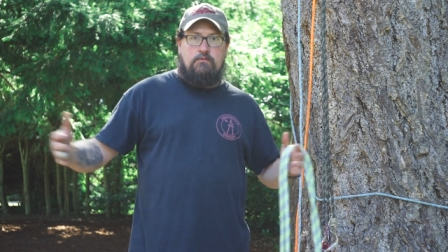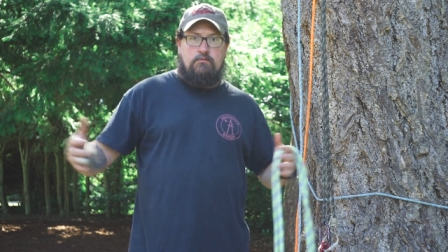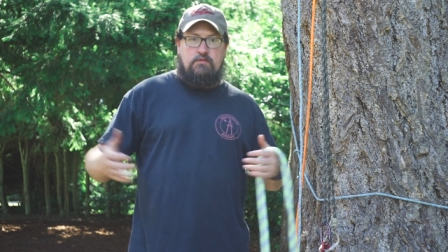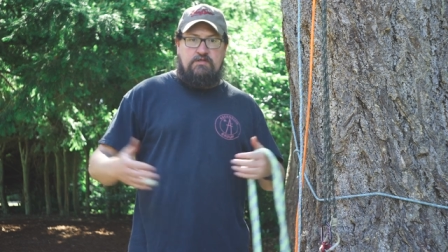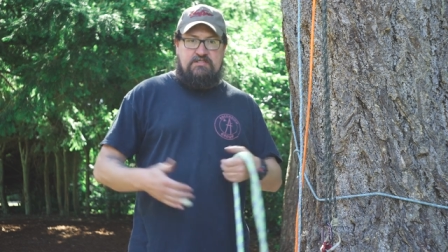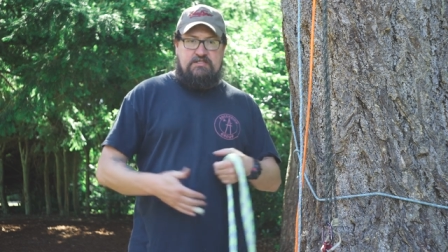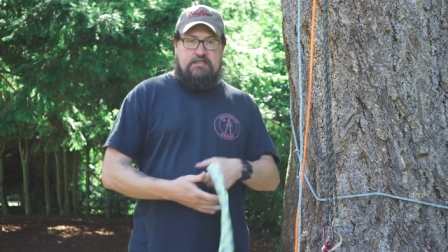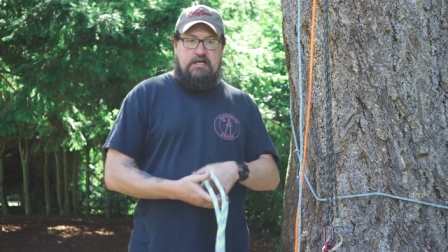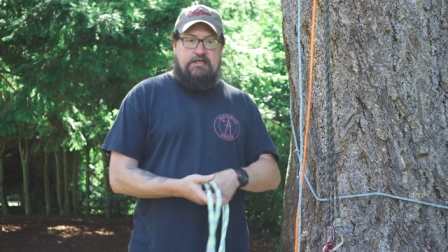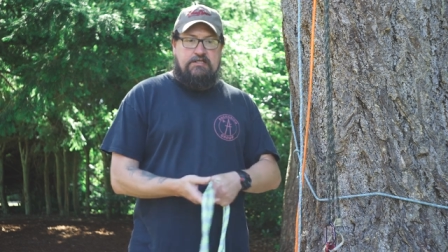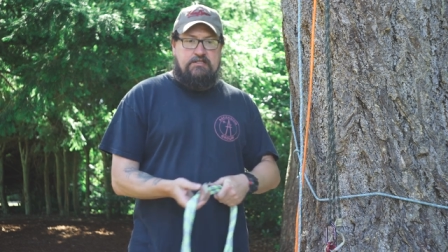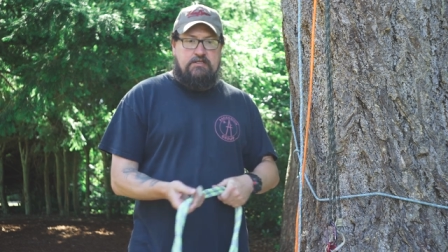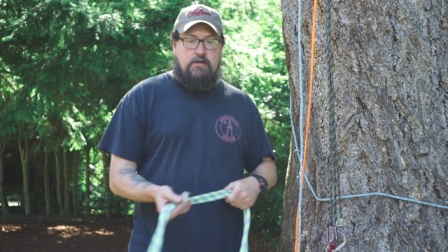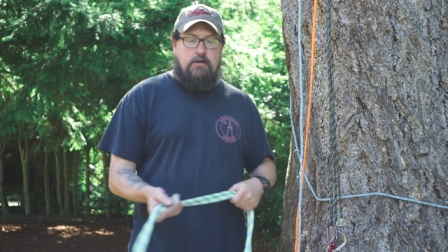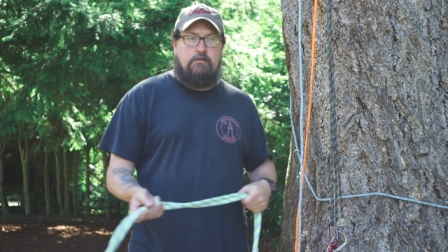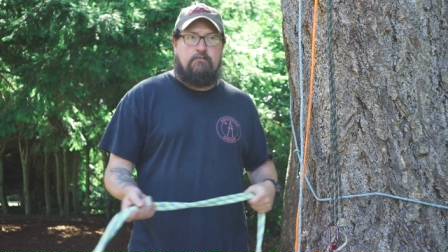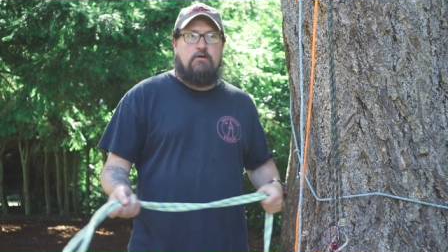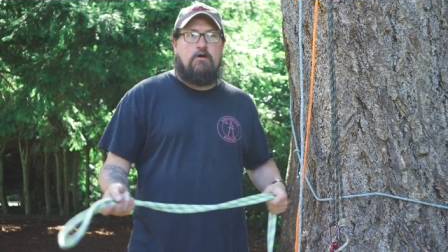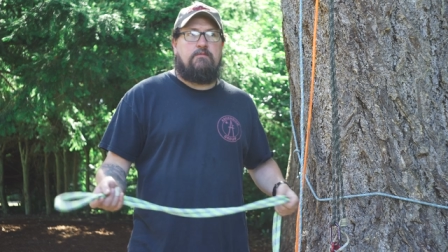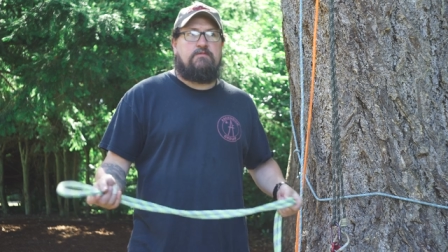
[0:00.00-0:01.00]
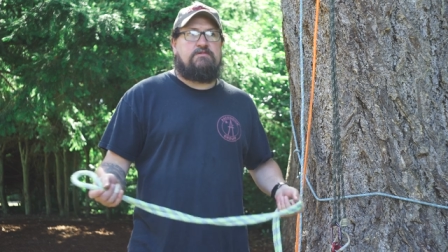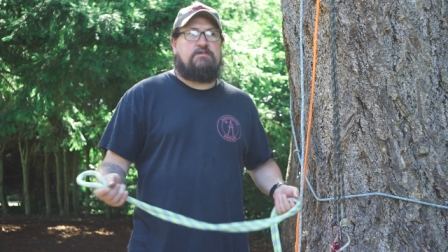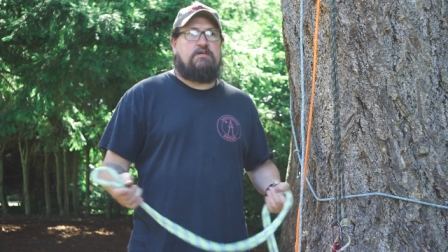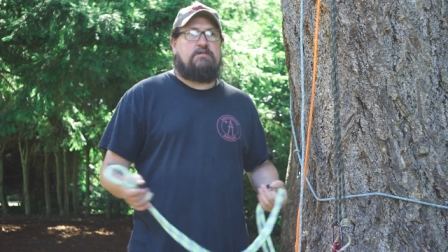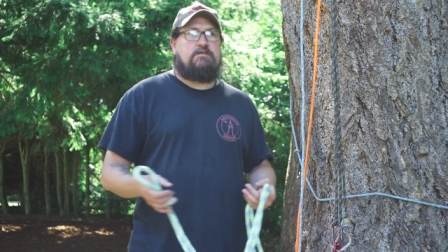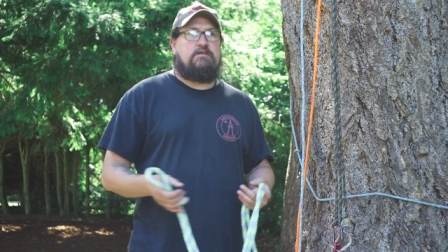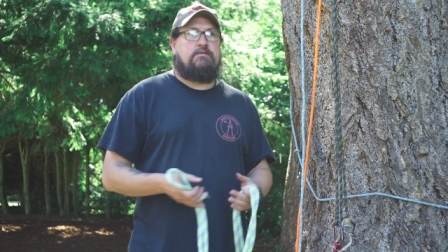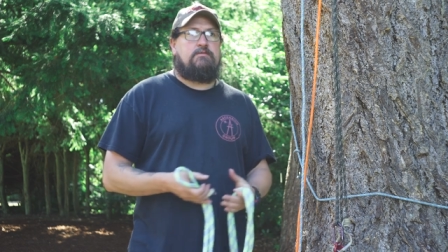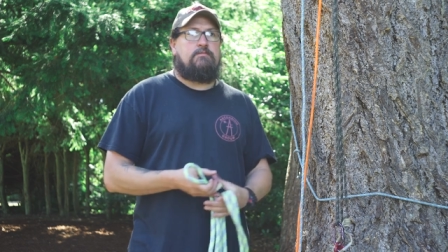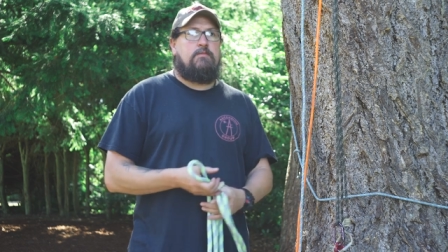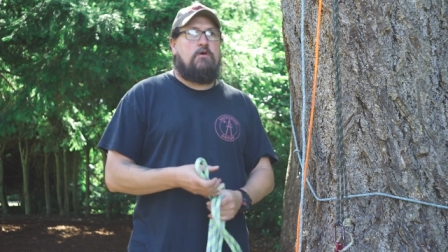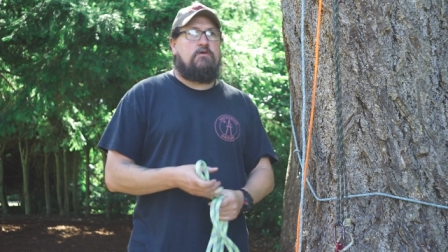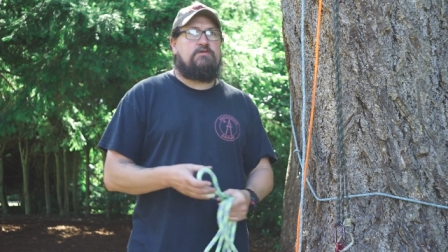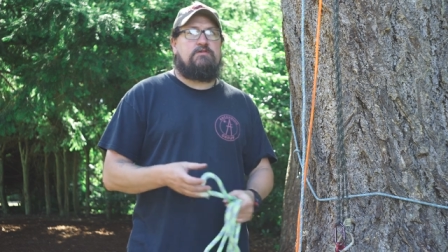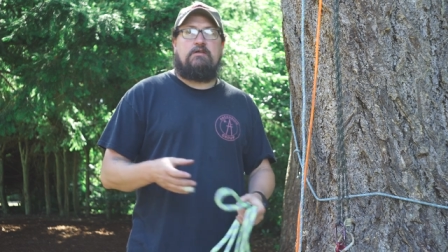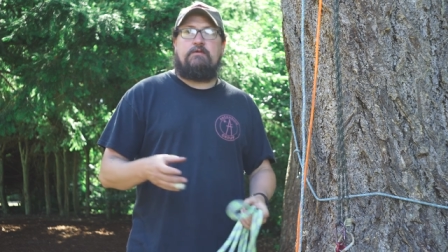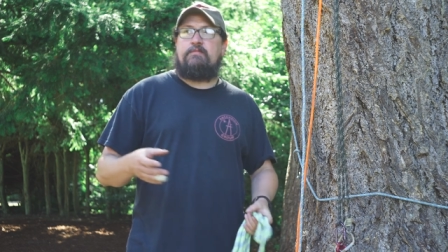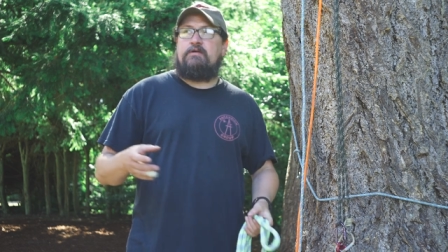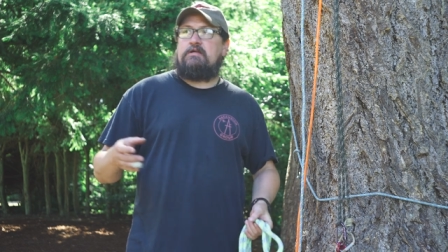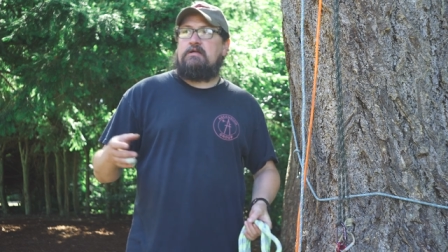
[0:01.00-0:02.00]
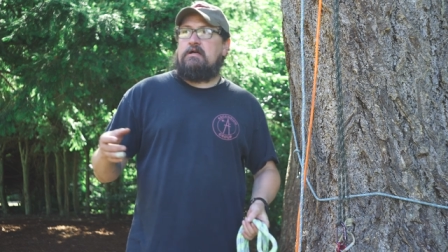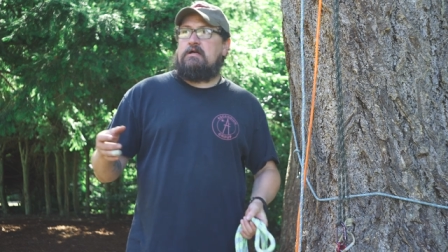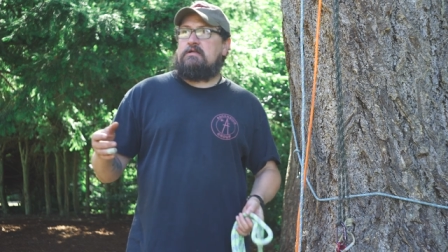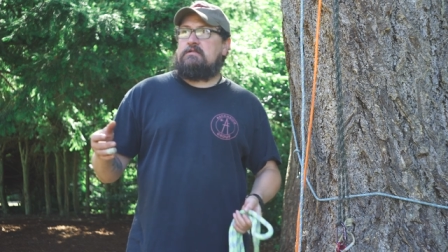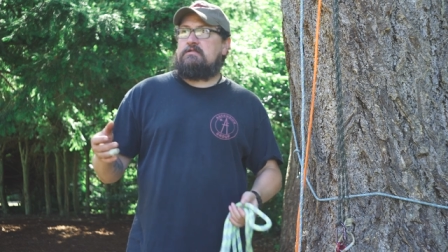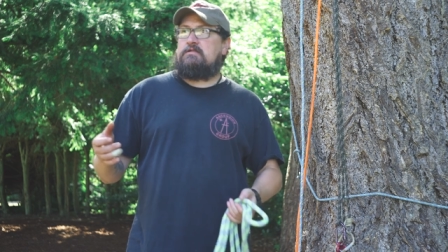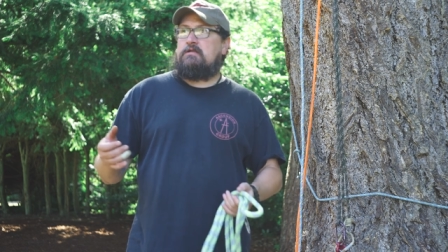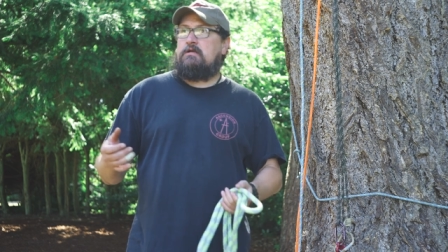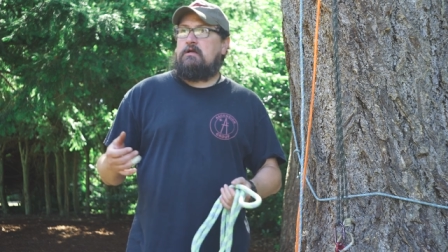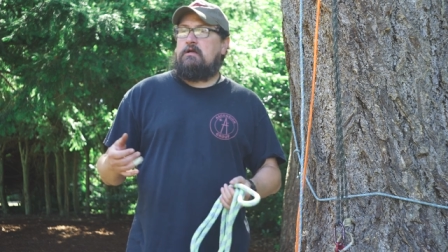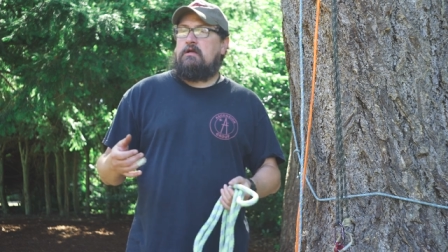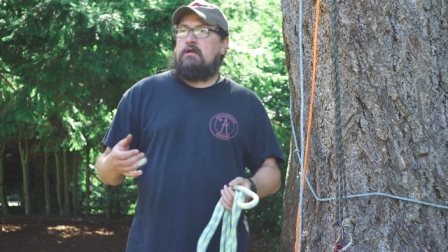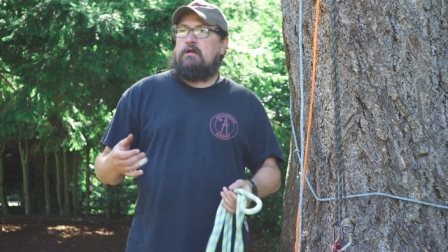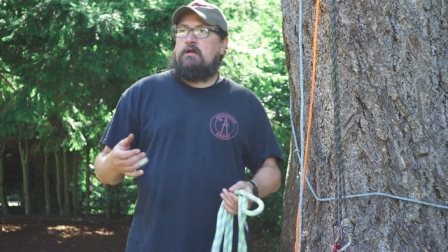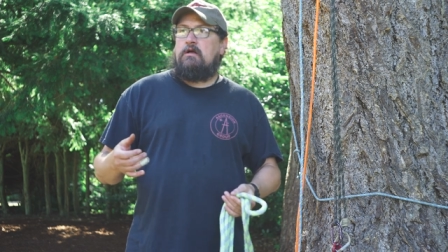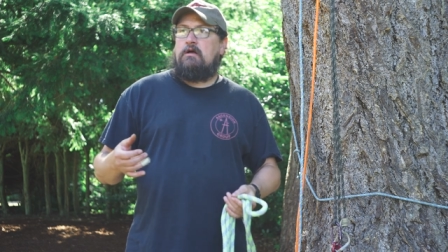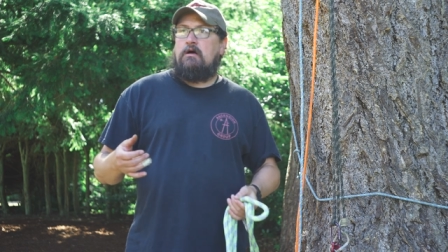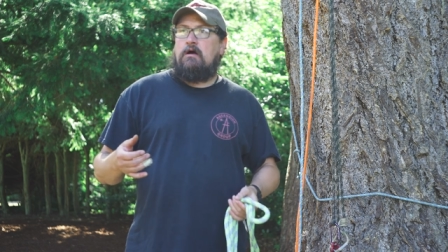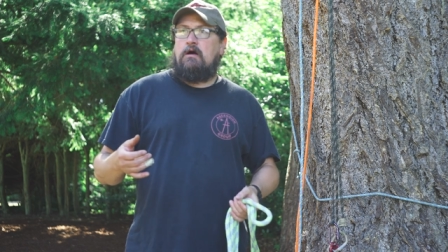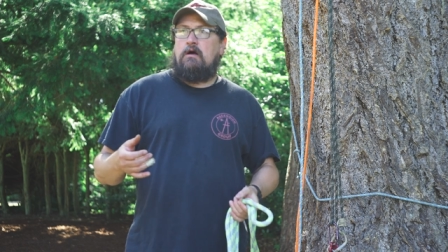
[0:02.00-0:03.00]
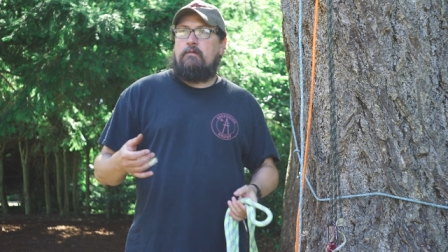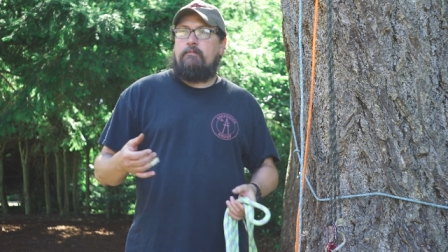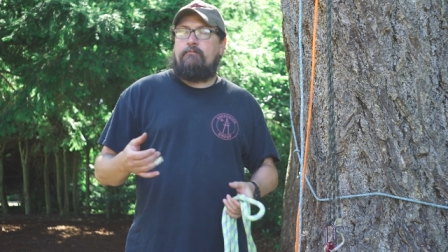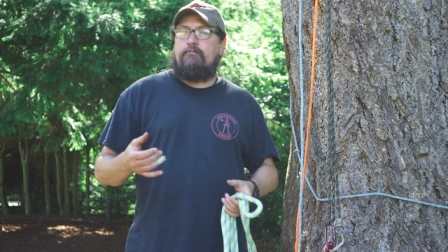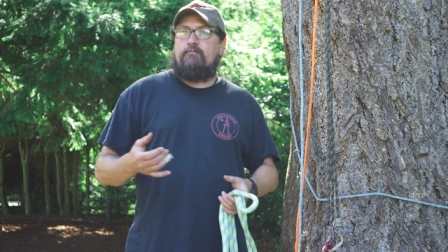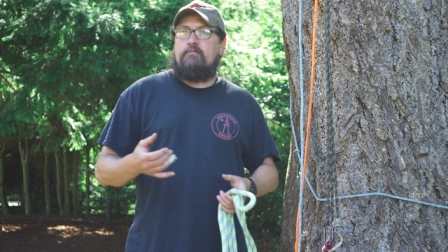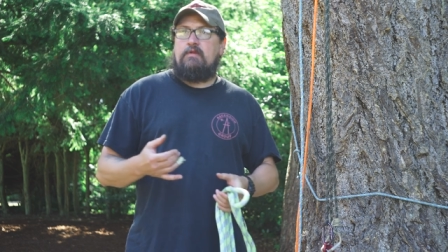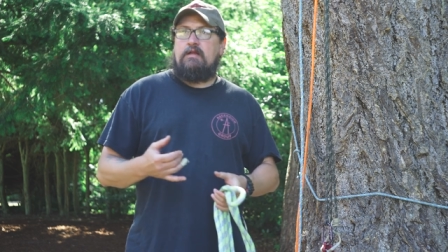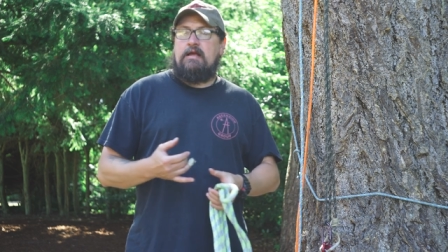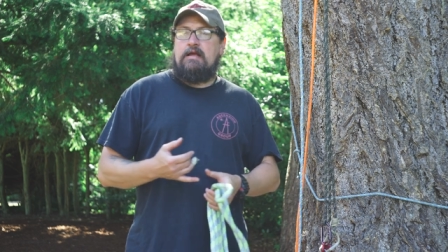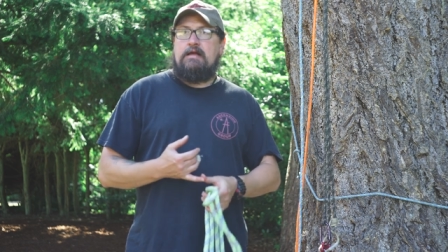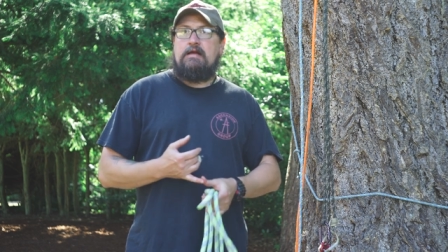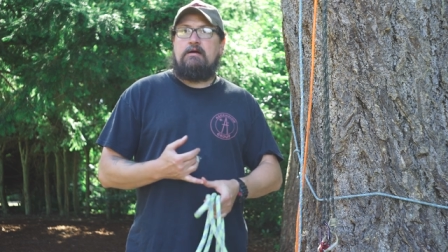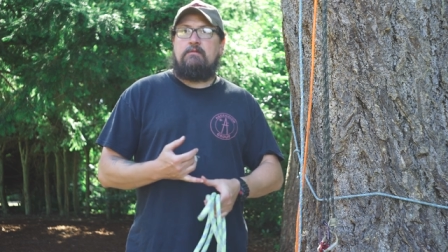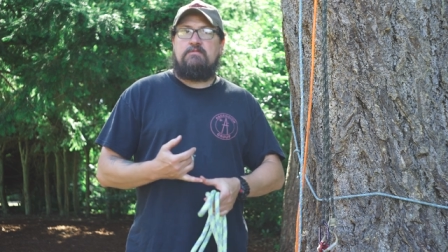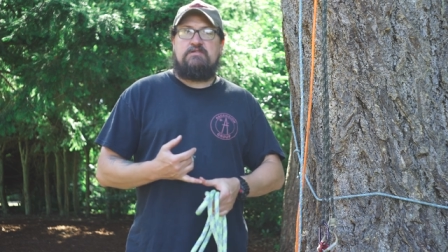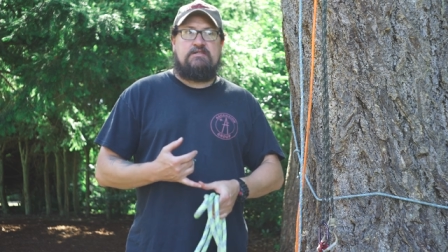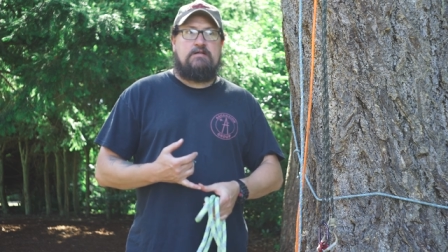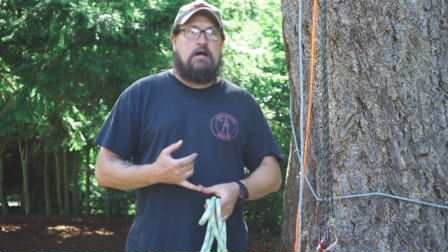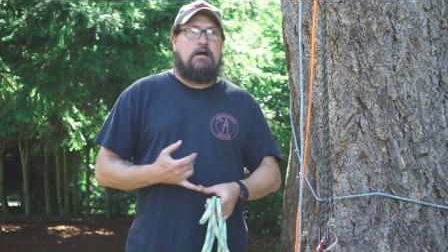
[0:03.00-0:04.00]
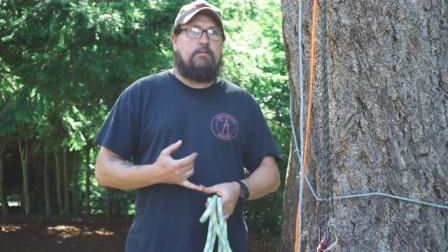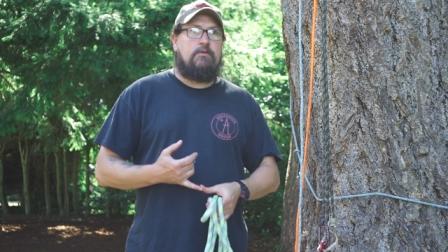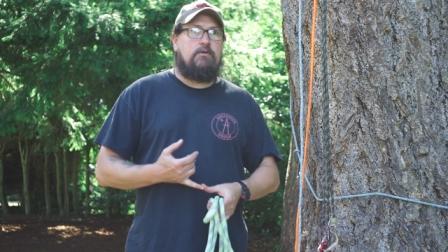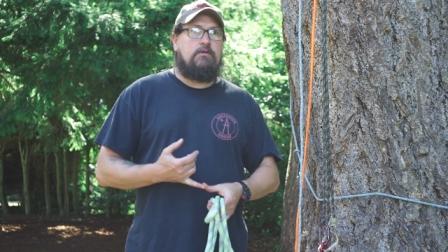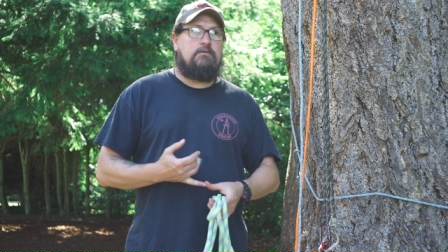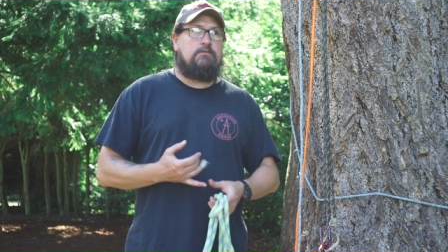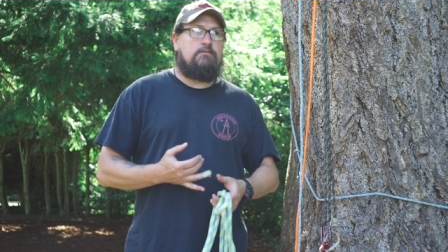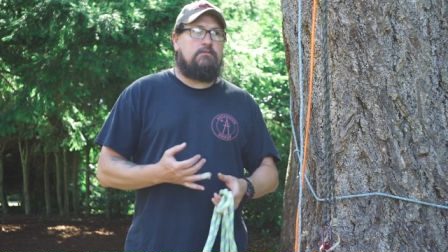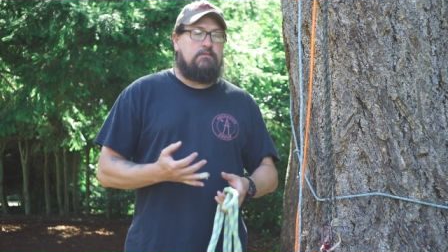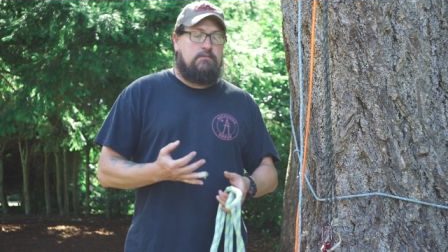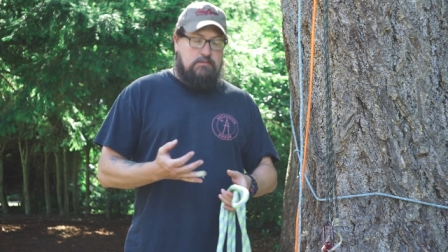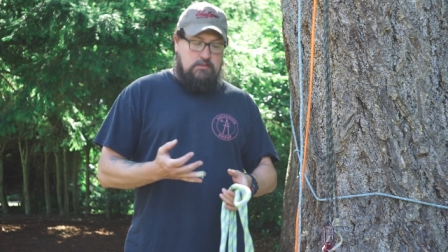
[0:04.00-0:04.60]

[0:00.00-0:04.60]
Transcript: with stationary rope systems, mostly because um, a I'm stubborn,